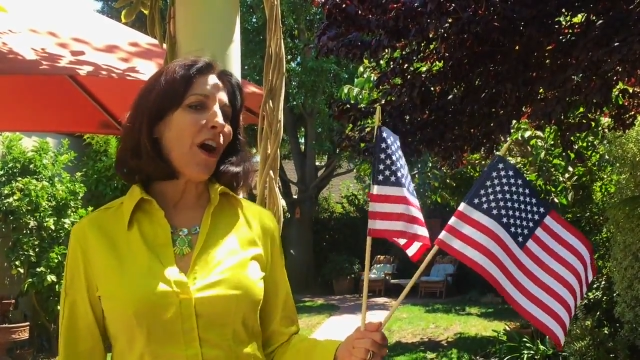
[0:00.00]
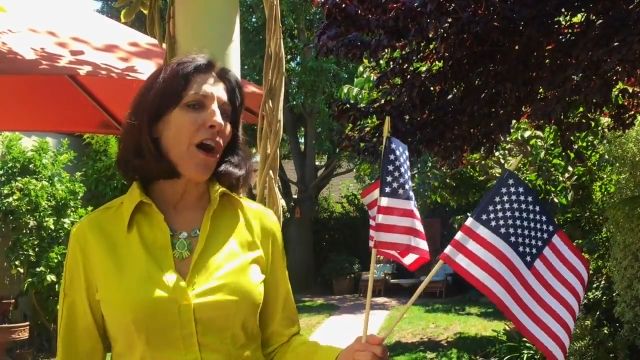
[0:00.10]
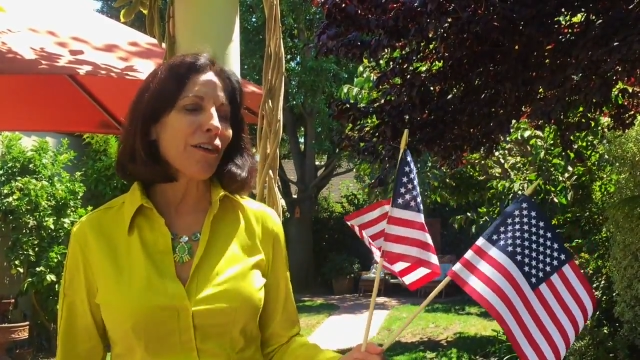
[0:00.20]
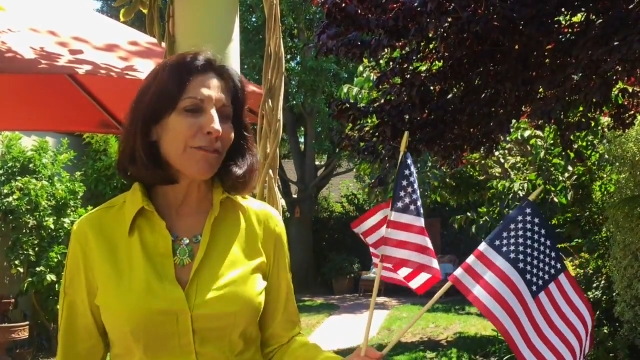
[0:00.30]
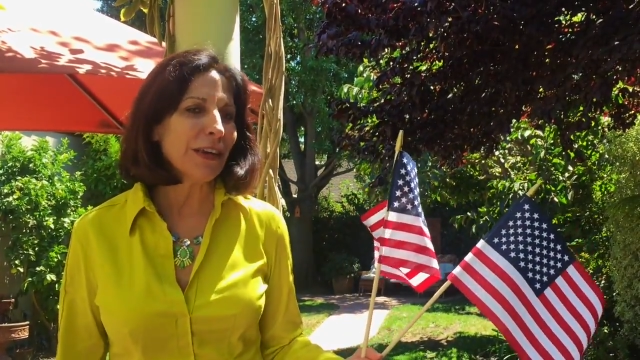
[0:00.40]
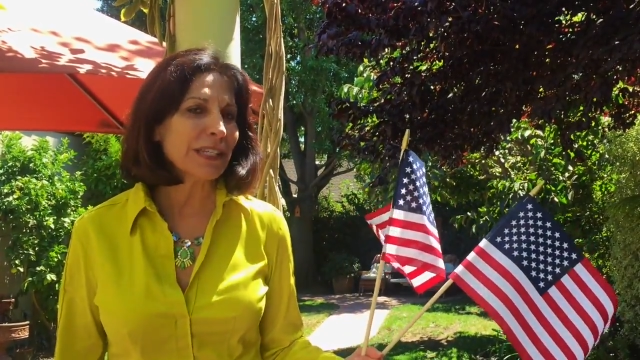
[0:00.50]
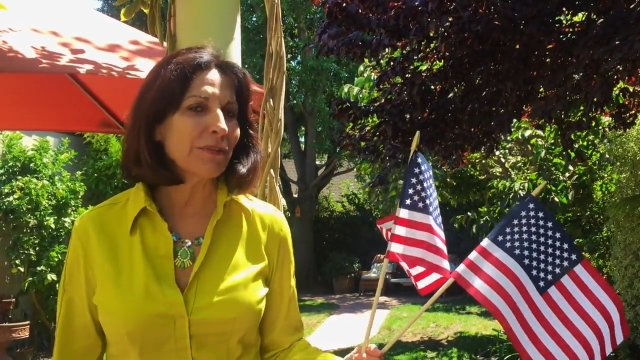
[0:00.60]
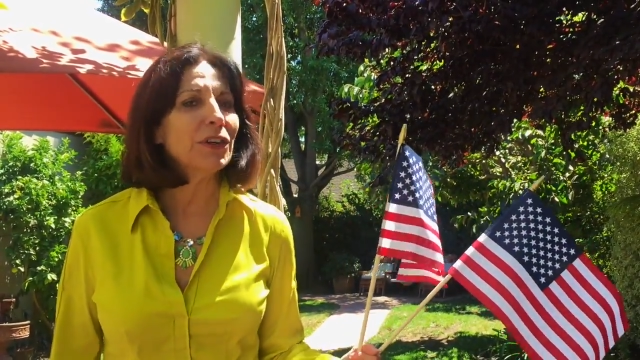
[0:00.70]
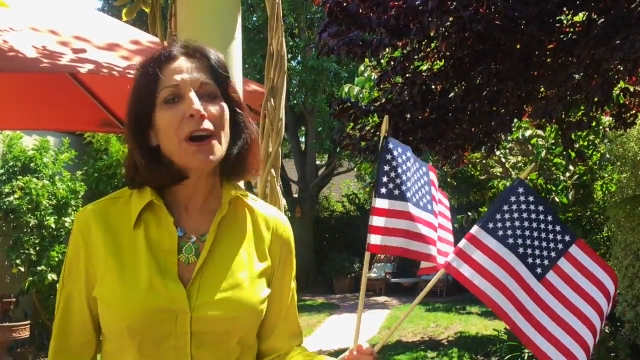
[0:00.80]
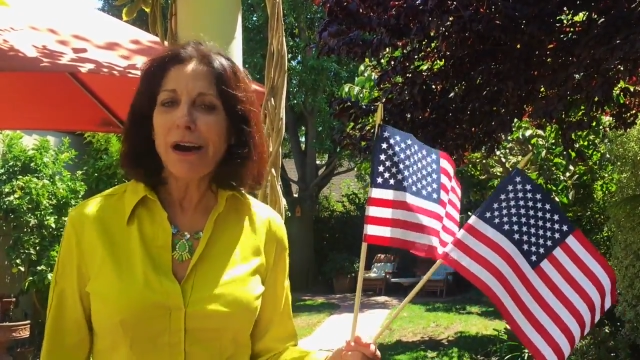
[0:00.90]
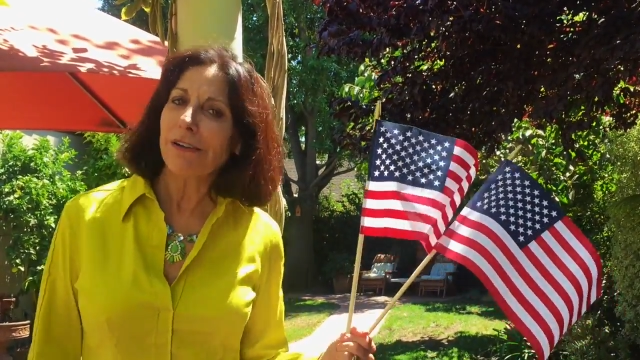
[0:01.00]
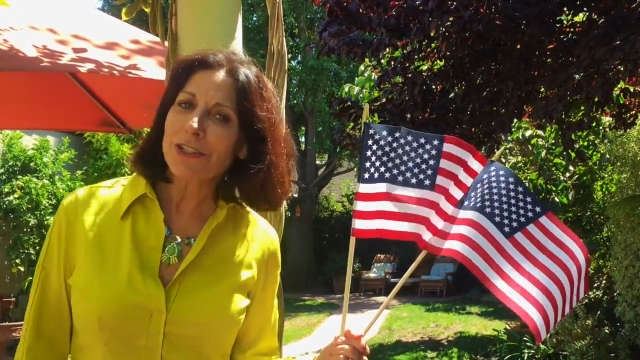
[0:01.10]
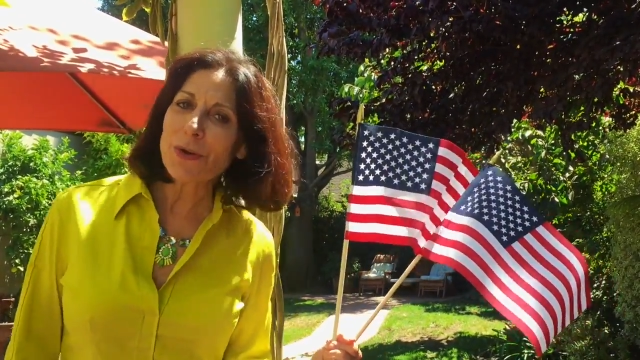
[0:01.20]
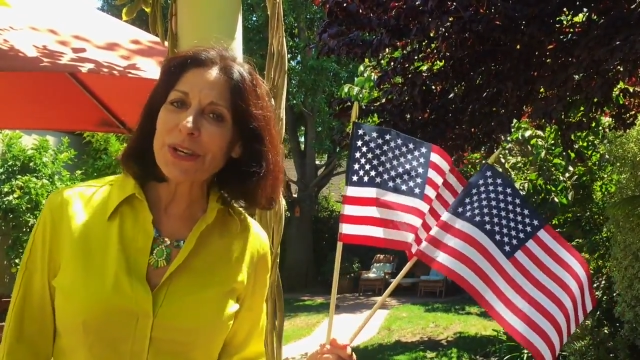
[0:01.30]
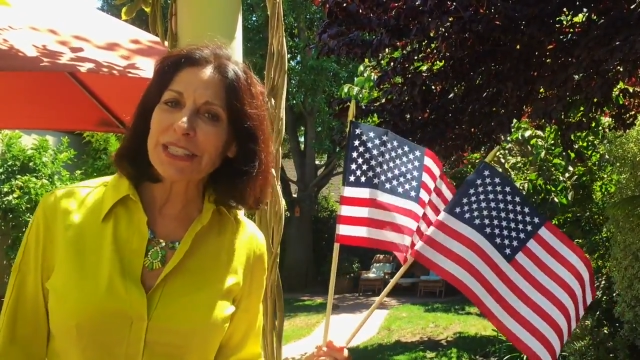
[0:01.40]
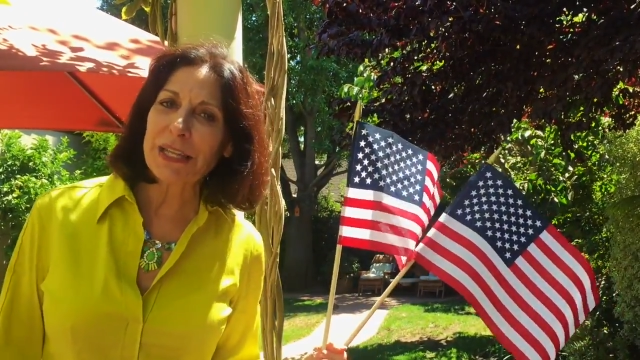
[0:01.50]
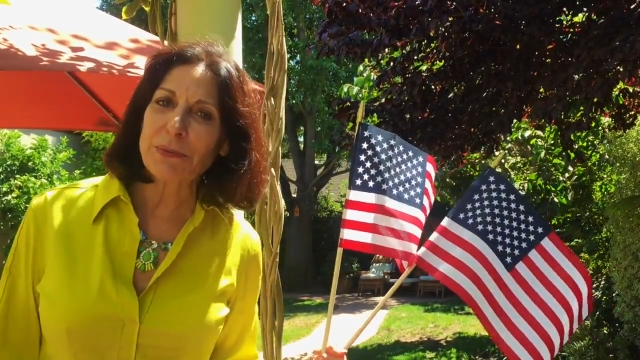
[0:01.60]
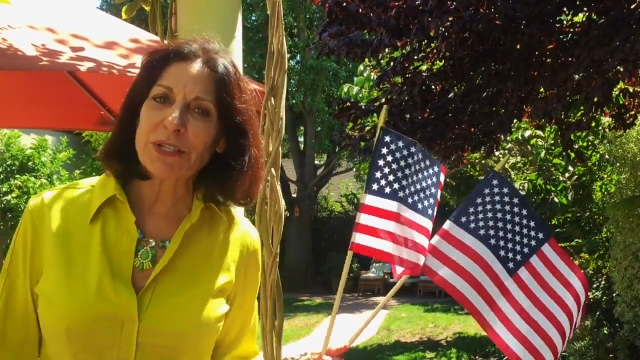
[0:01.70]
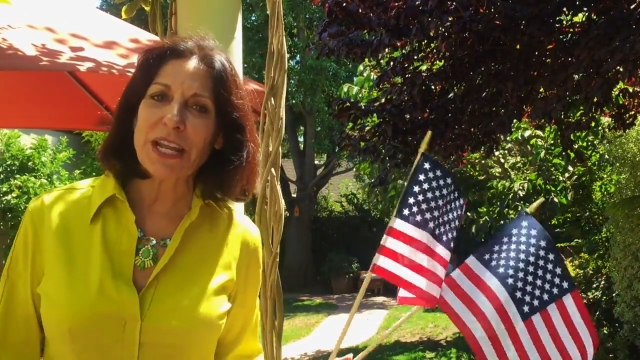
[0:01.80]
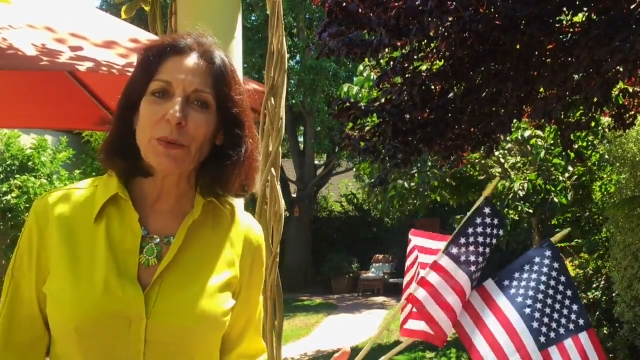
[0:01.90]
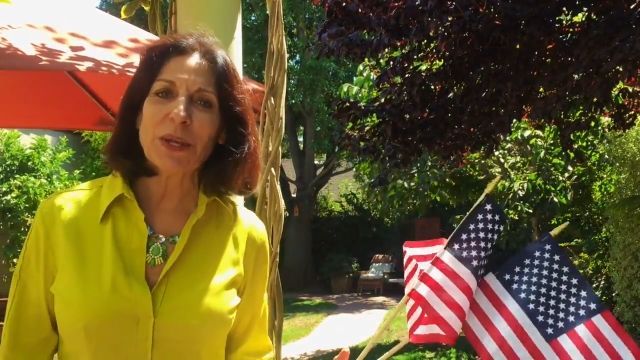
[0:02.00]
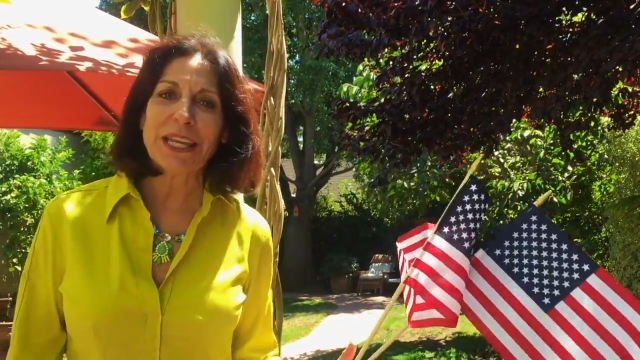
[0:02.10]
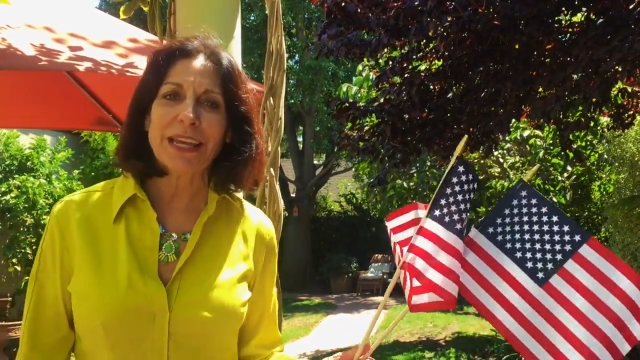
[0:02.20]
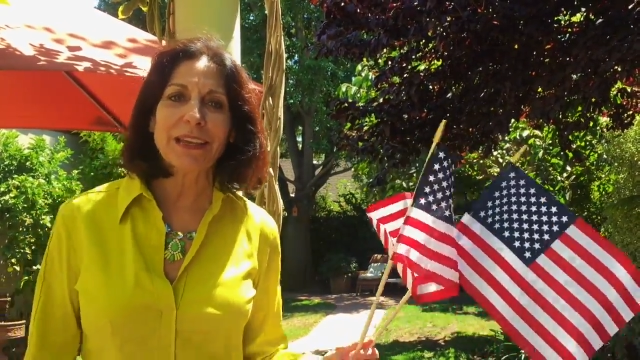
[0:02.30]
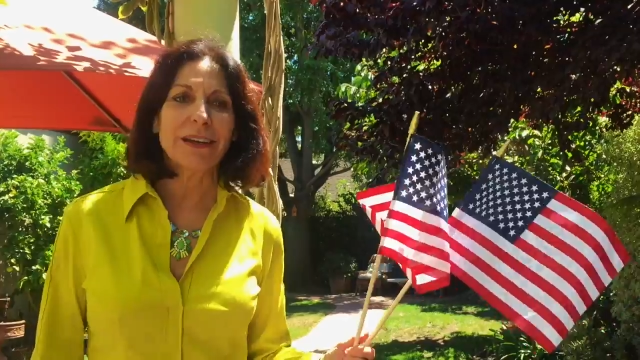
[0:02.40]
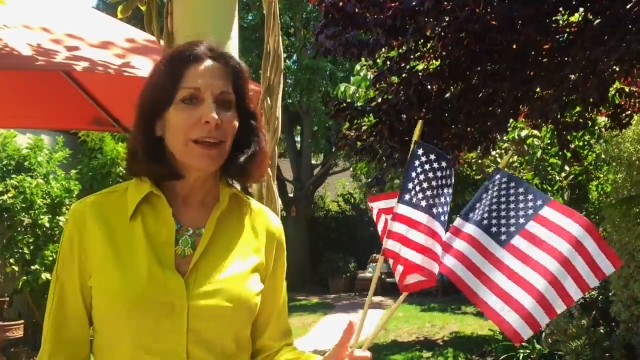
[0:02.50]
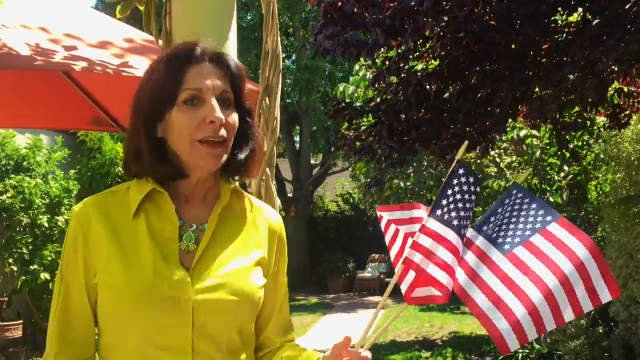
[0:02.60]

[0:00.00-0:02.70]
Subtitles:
Art Festival, also on Labor Day weekend.